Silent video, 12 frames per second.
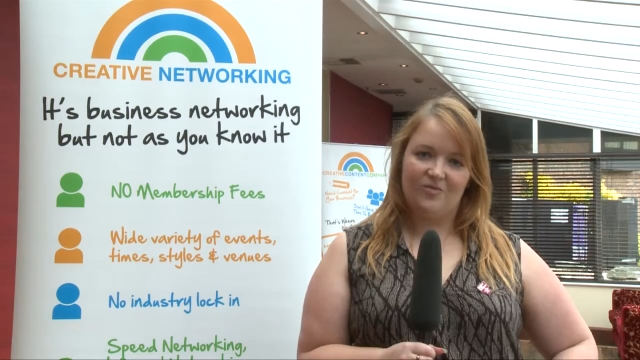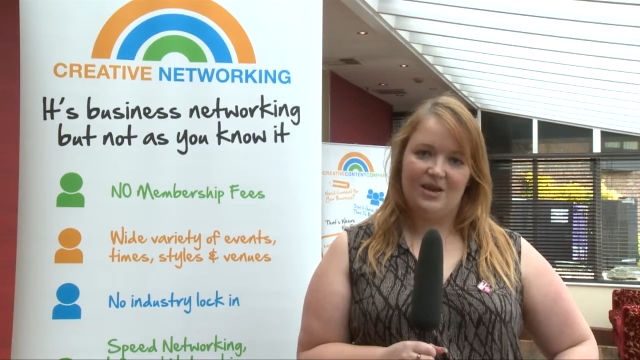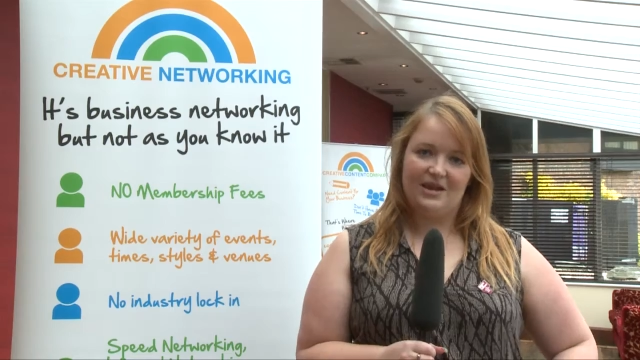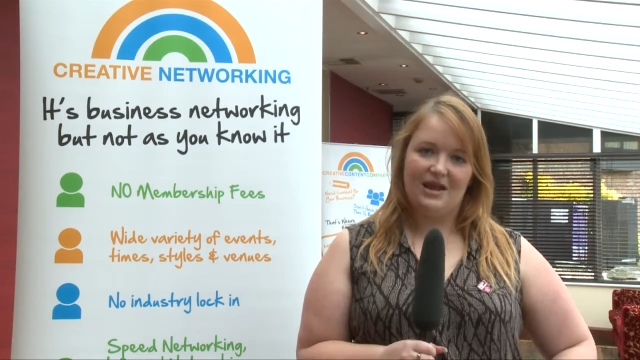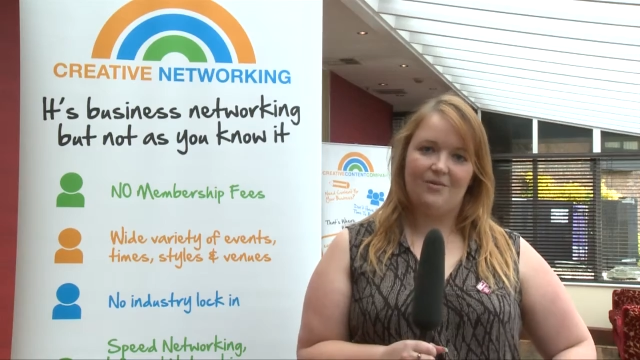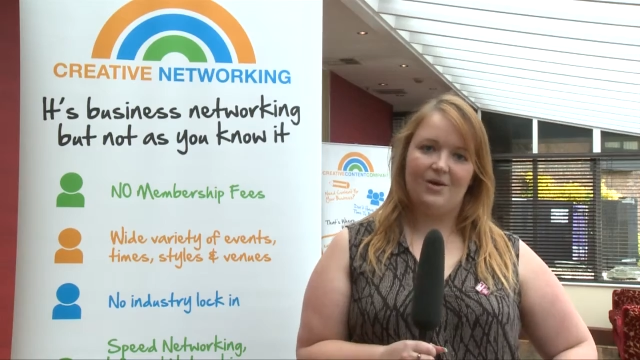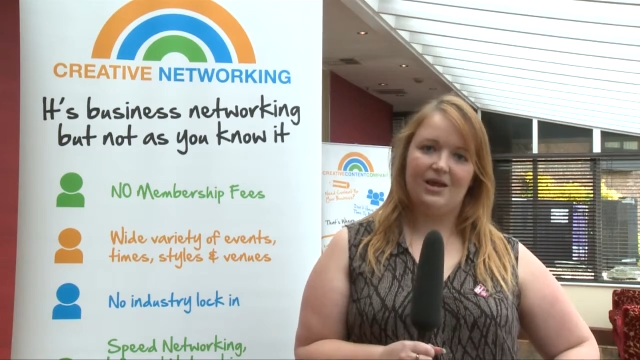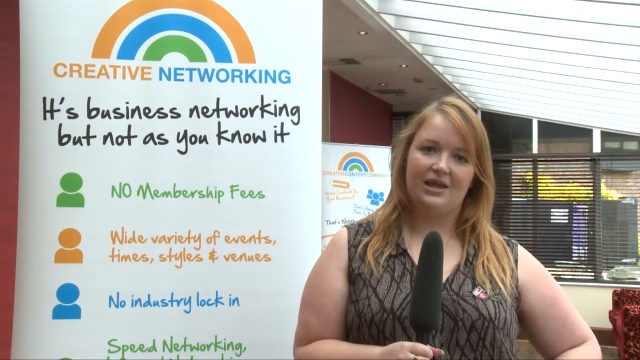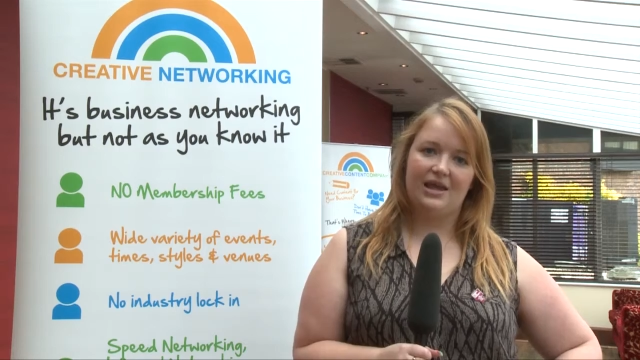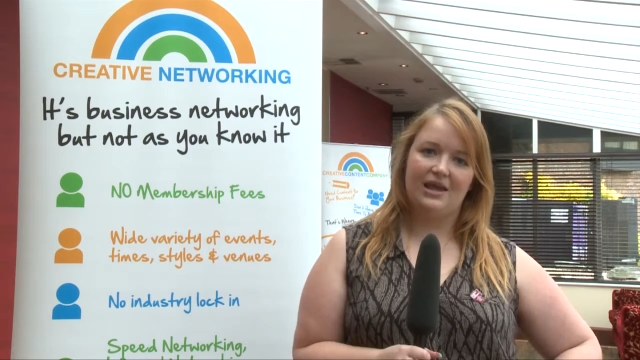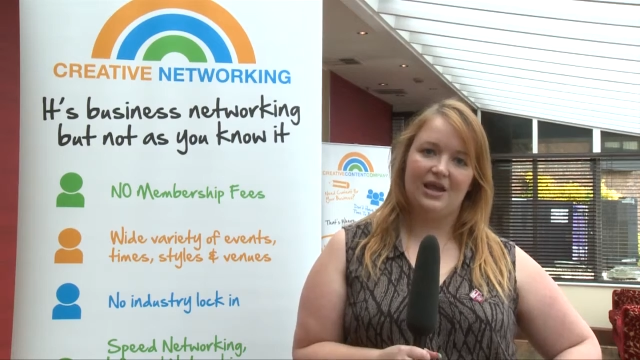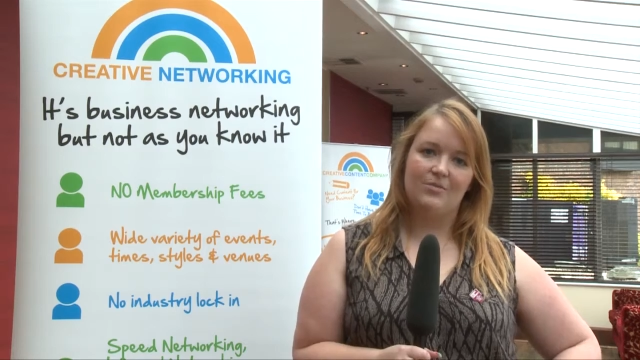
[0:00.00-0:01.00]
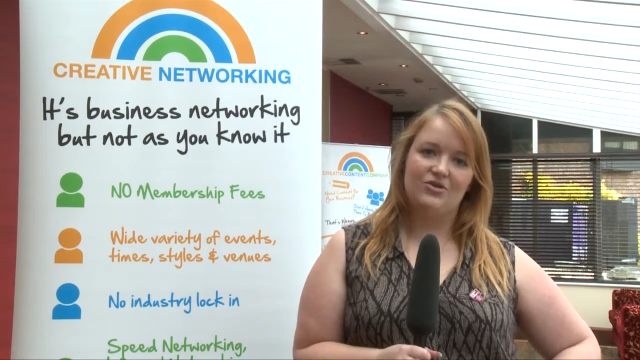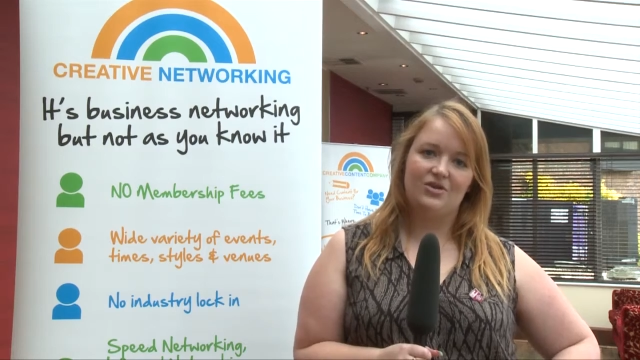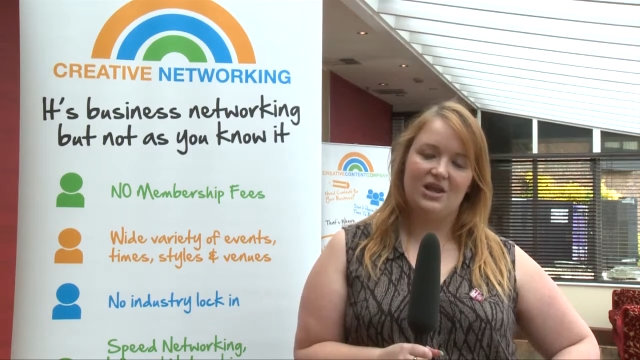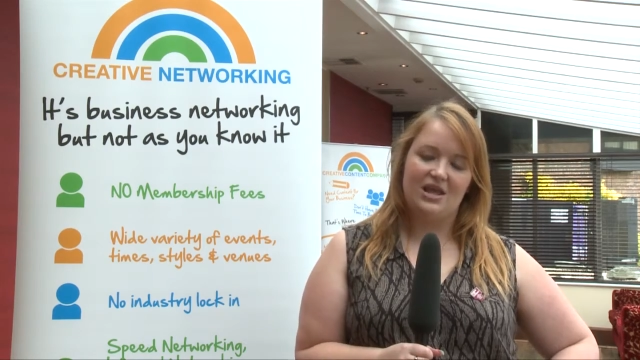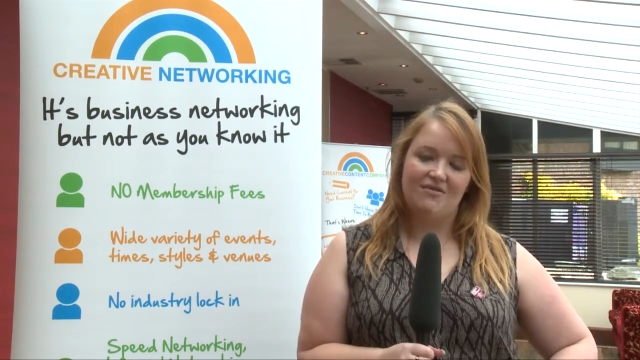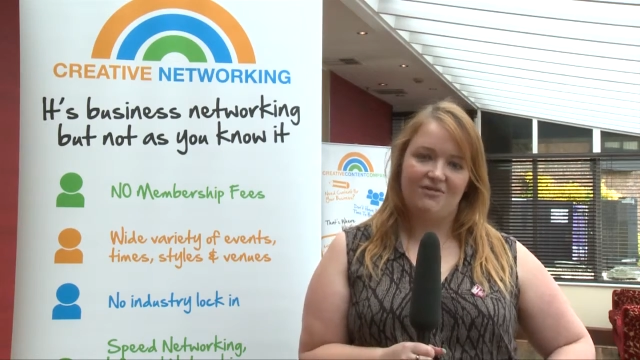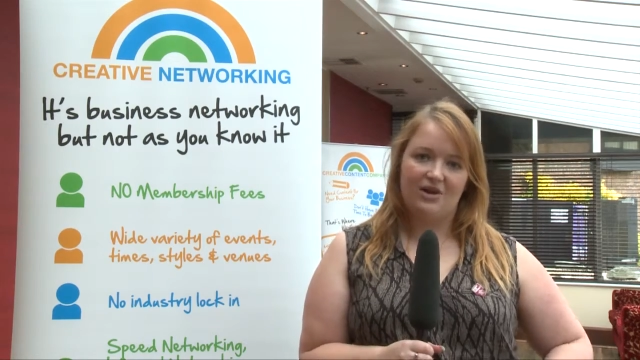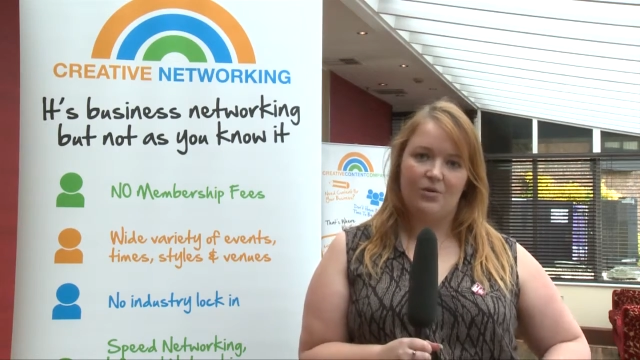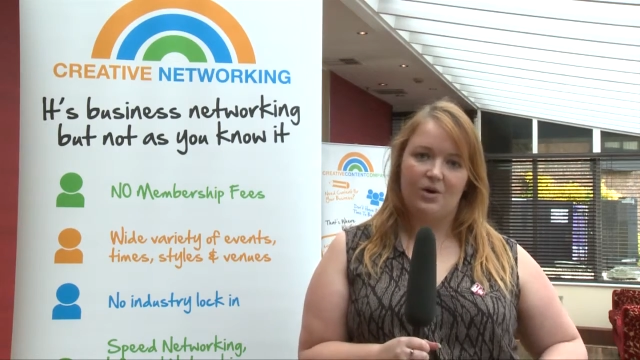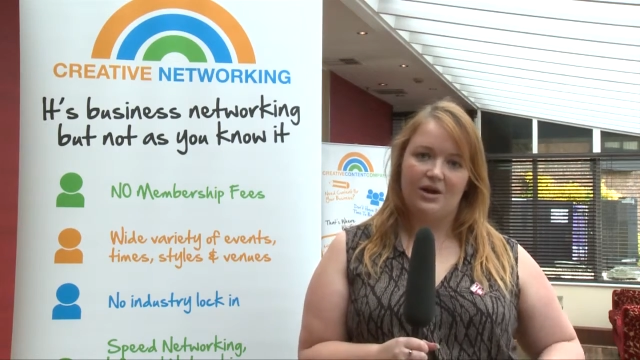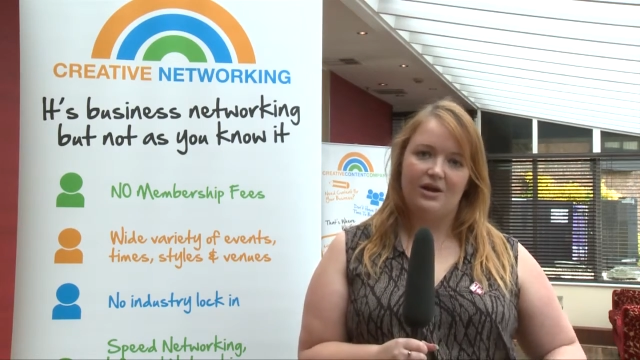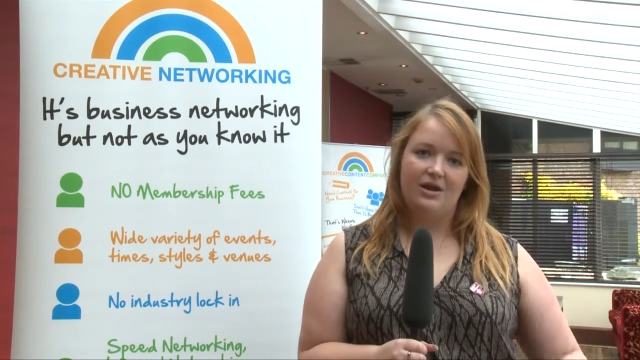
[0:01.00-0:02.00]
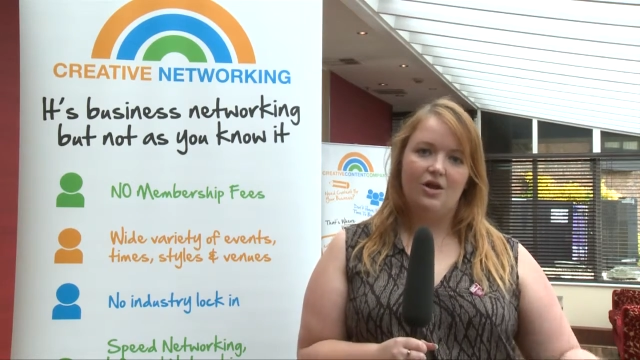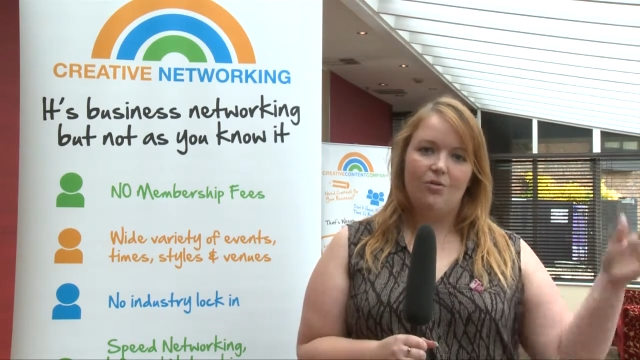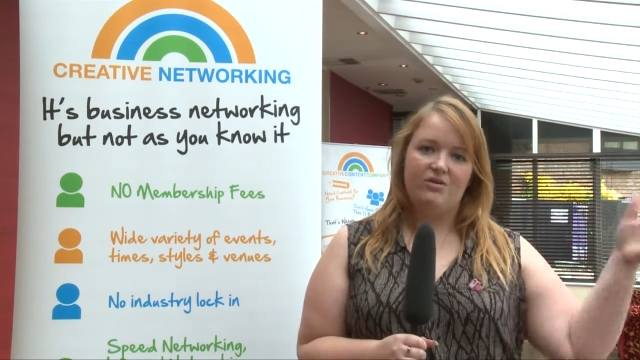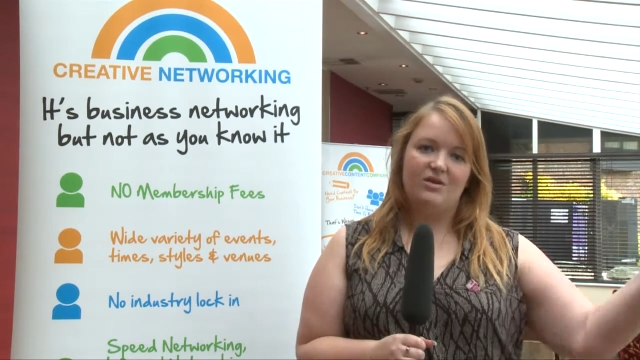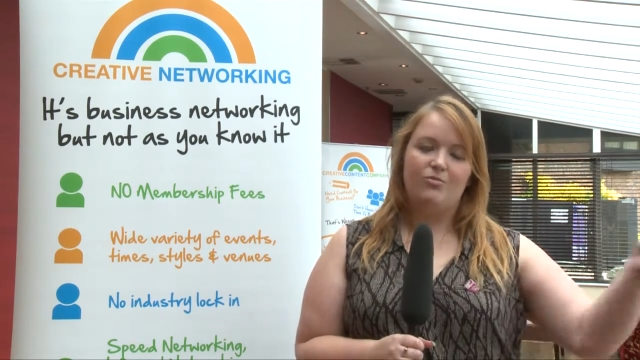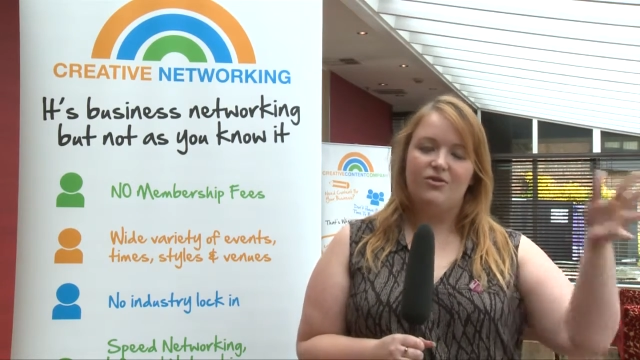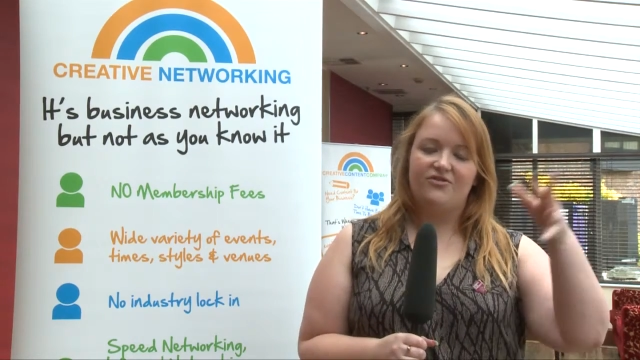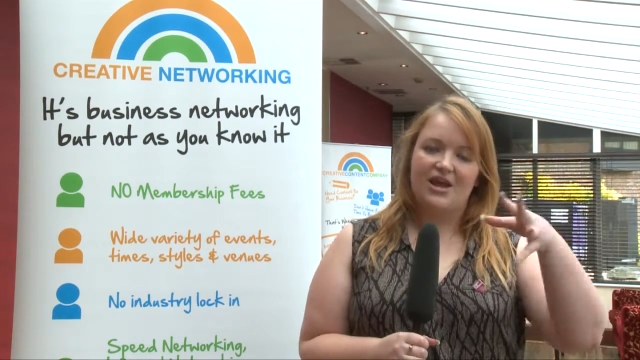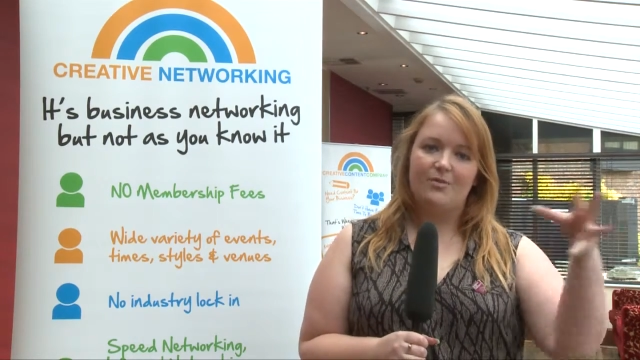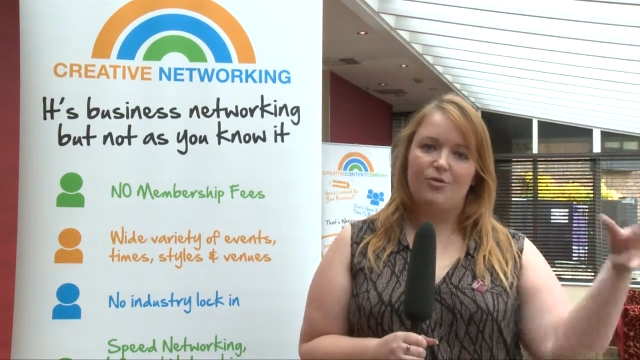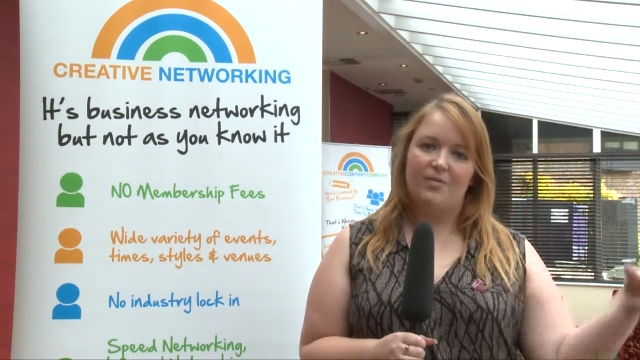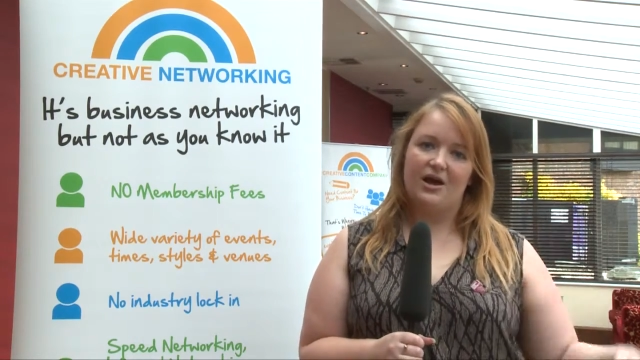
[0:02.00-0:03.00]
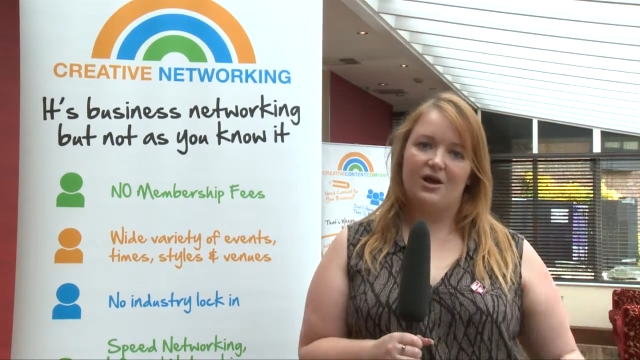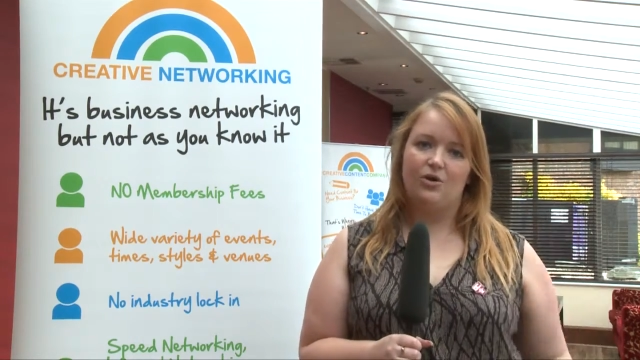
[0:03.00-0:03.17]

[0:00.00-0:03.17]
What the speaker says: speed networking, and we do an evening one where you move table per